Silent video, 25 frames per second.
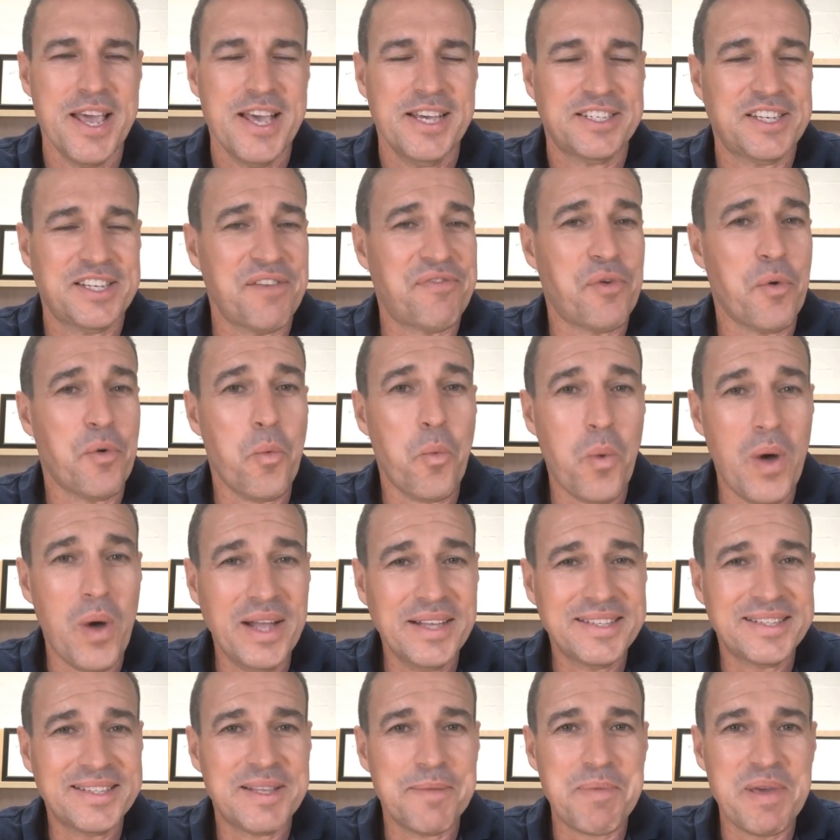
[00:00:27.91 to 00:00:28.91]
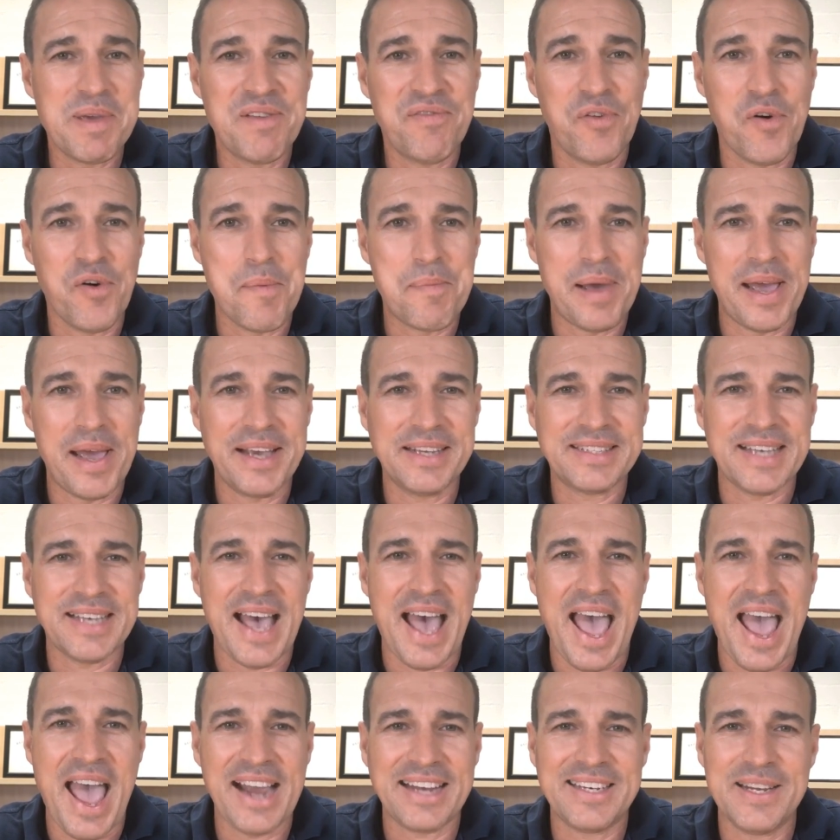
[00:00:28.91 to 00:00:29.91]
So for once, the Big Four banks
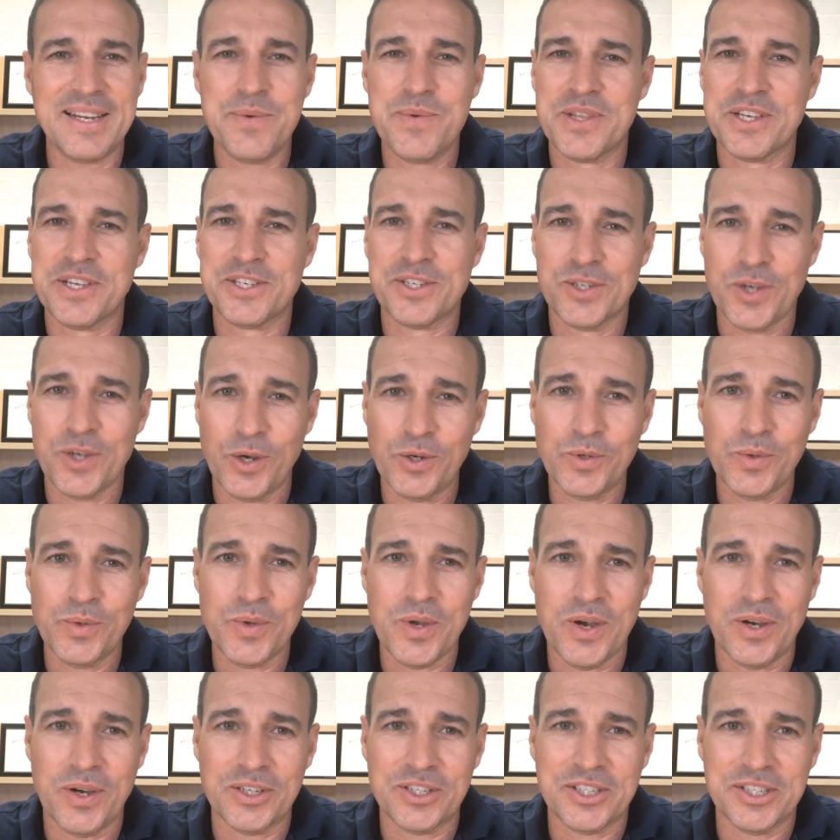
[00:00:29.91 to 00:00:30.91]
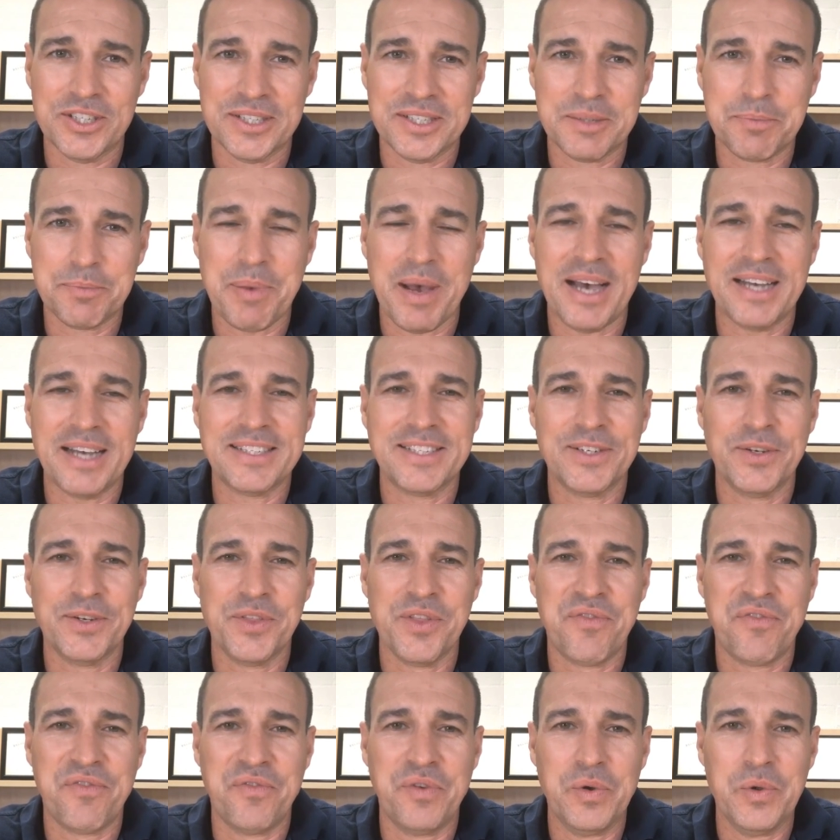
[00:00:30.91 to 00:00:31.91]
are acting with a social conscience, passing on
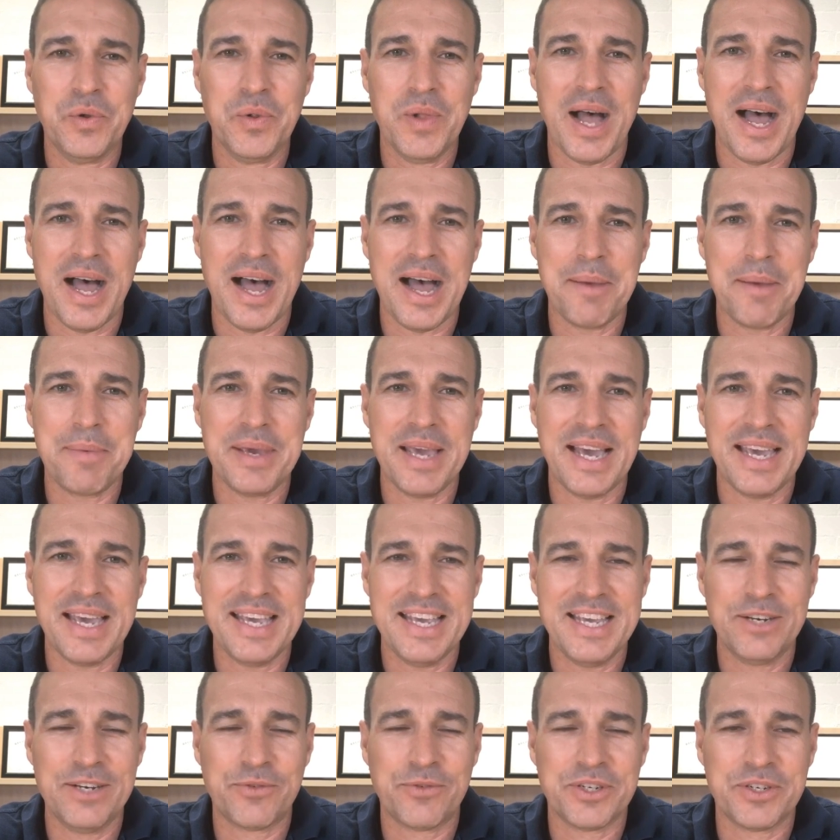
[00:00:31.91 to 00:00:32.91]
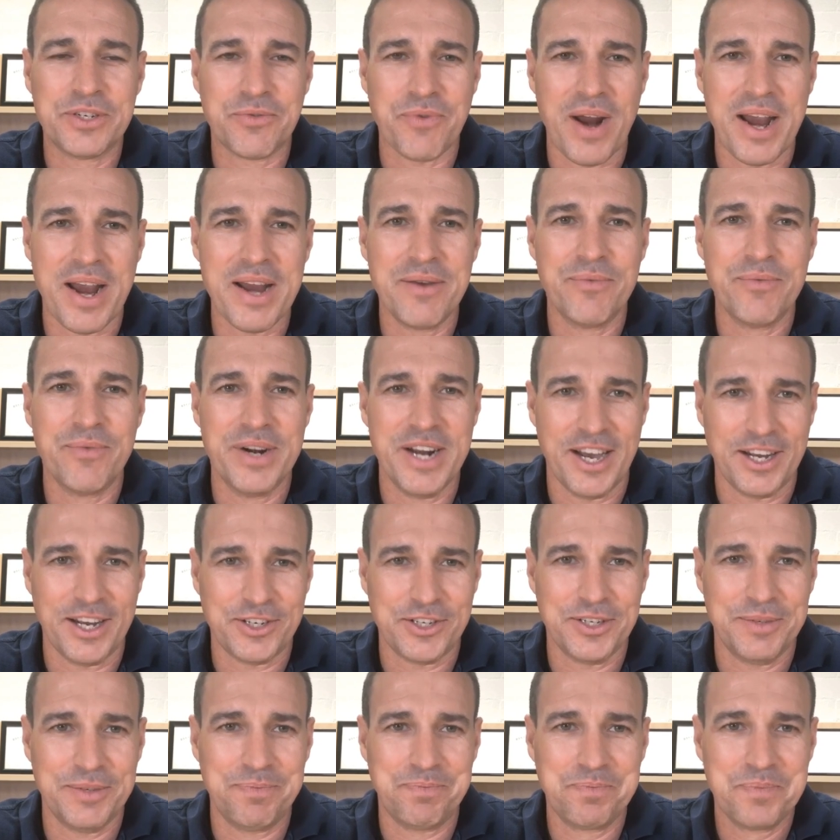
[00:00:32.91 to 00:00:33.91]
the full RBA interest rate
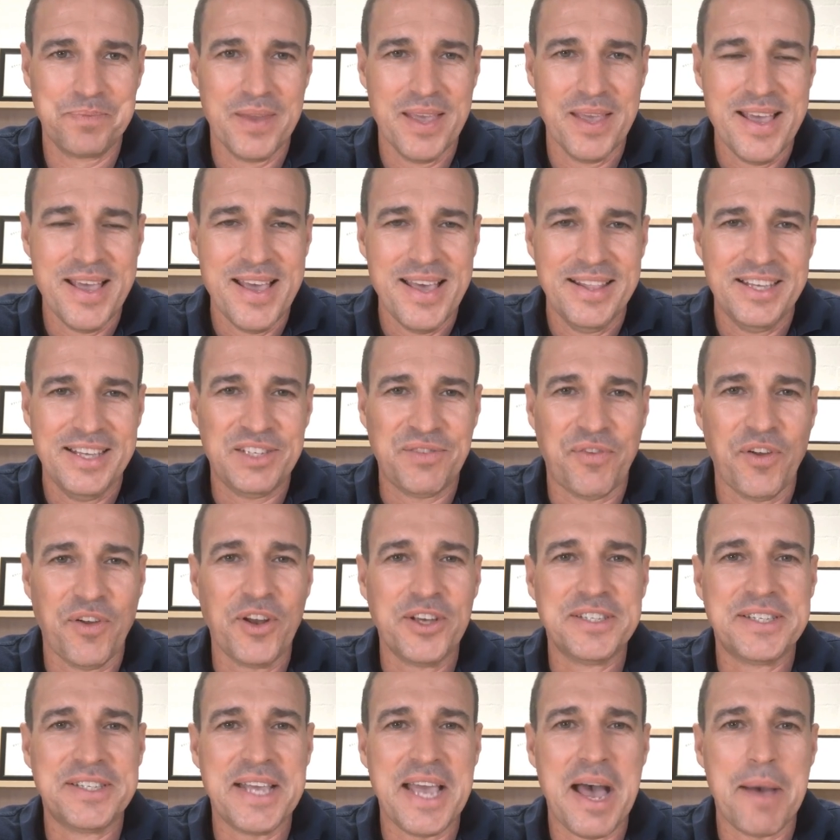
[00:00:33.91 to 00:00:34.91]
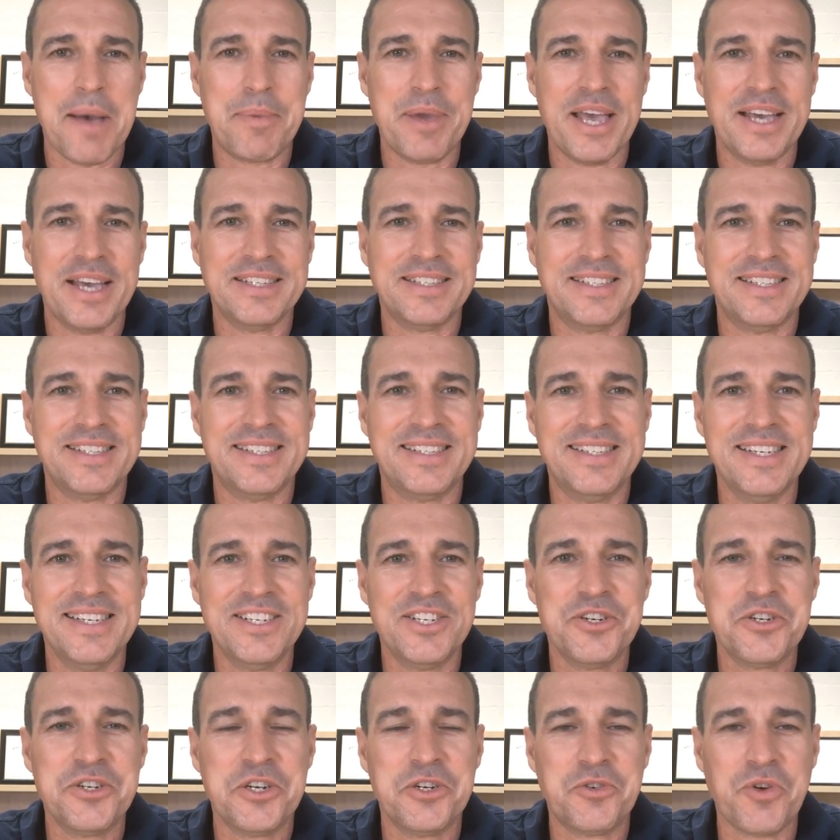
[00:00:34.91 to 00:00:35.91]
reduction. This follows the RBA's
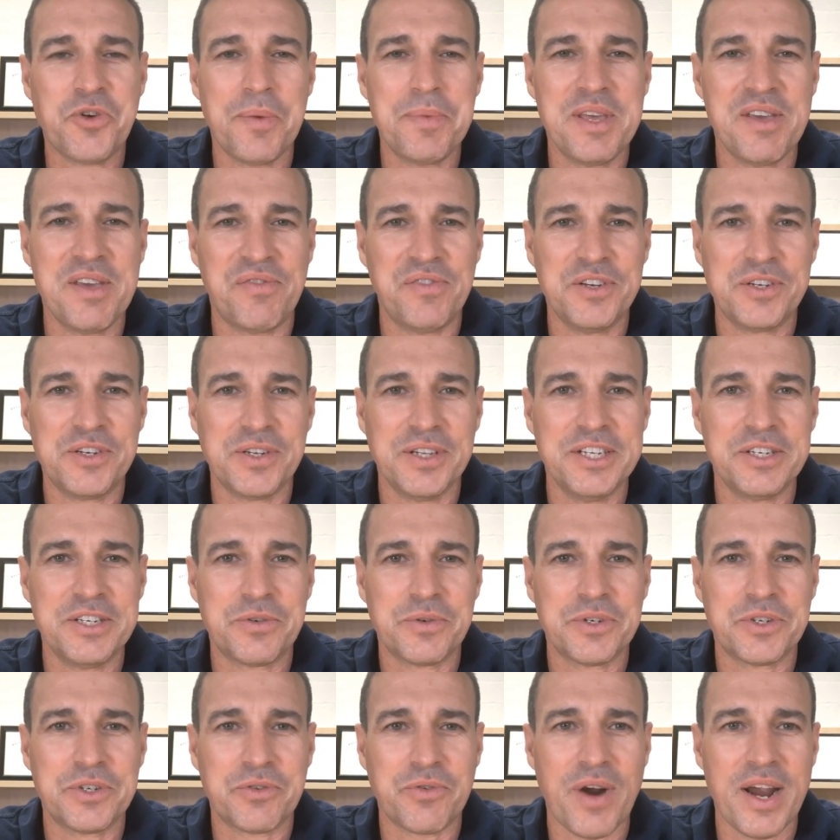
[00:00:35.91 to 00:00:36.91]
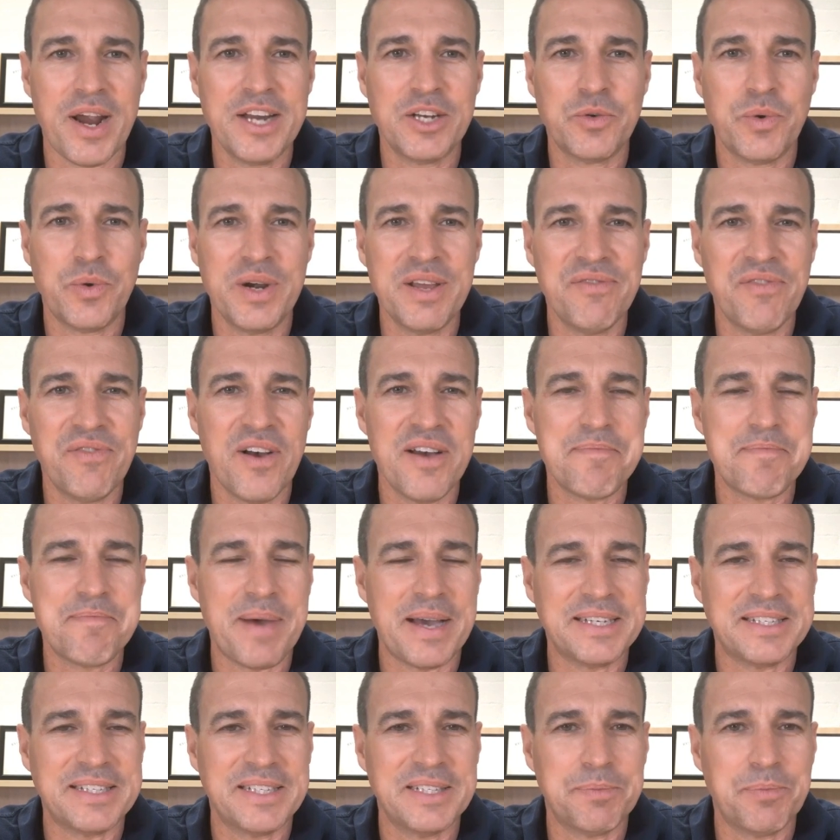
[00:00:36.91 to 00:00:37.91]
decision to drop the official interest rate 25
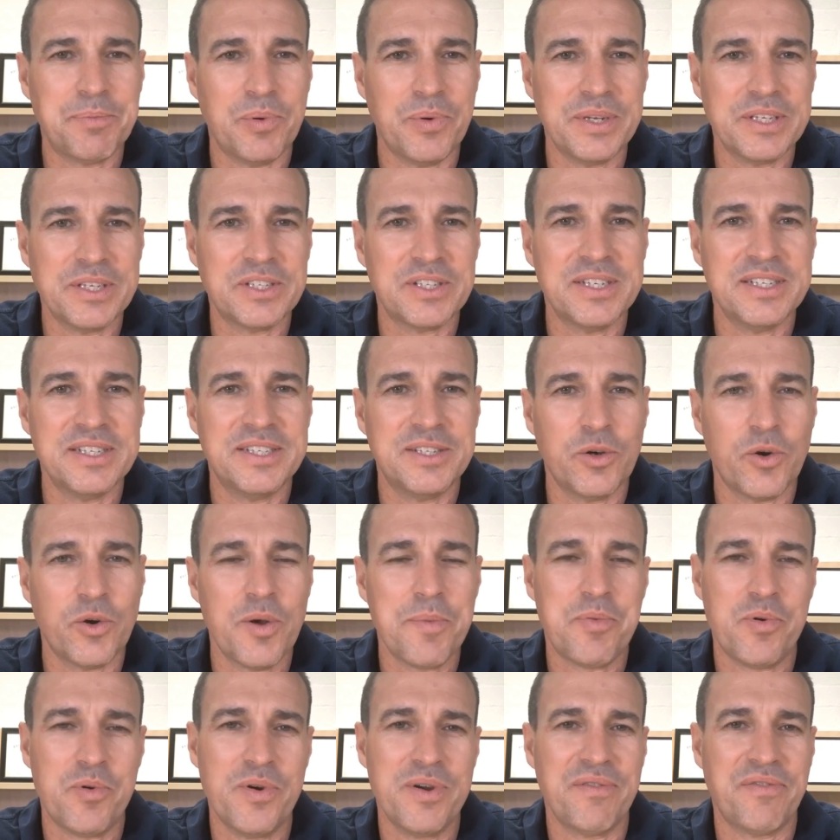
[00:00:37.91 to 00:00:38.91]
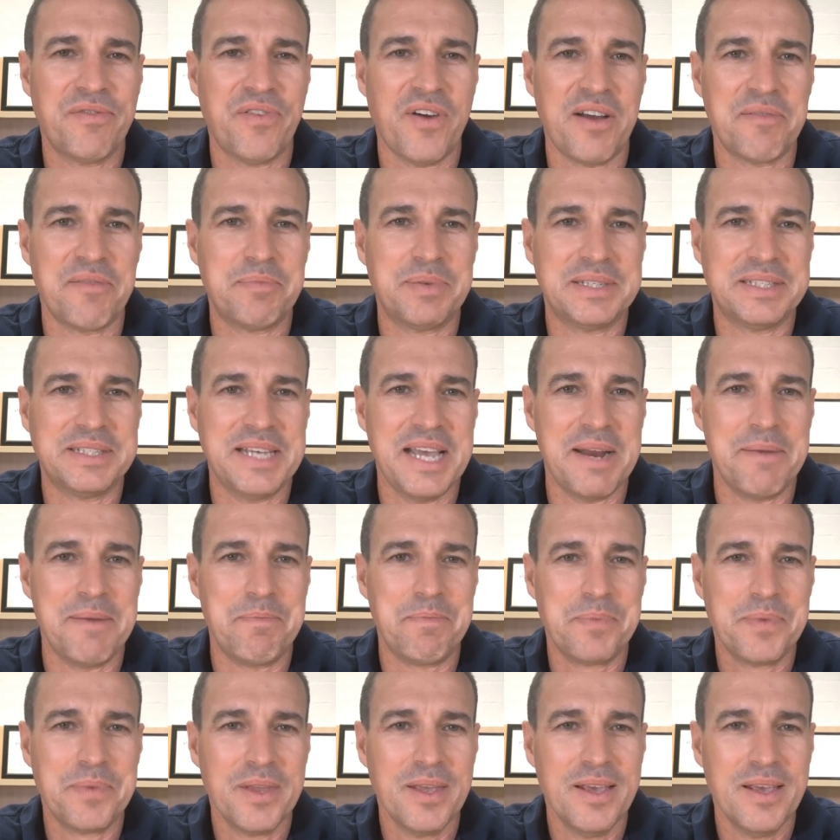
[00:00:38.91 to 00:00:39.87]
basis points to 0.5%.